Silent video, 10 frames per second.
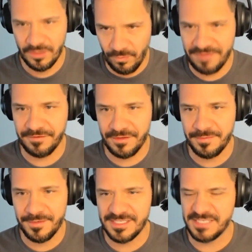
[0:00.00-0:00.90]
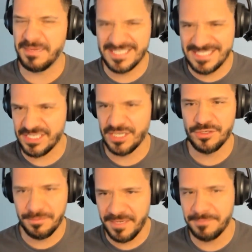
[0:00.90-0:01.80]
the White Feather community is about
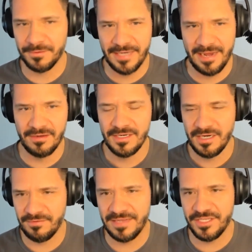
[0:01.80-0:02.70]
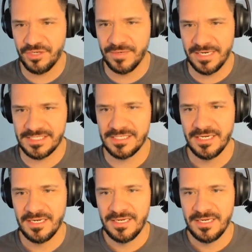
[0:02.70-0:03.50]
600 people now around the U.S.,